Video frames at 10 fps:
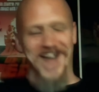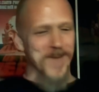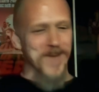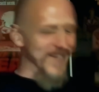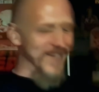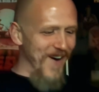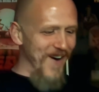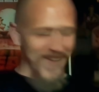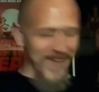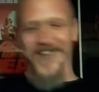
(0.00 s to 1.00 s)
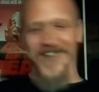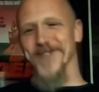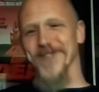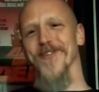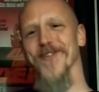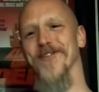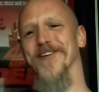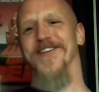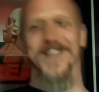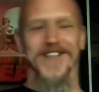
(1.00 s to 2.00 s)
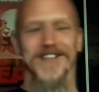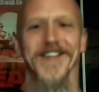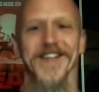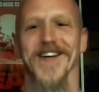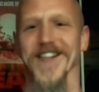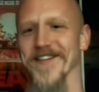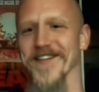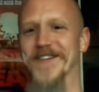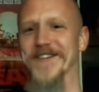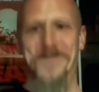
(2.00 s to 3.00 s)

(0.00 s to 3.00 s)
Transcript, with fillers: That movie is utterly that, screwed. I love it.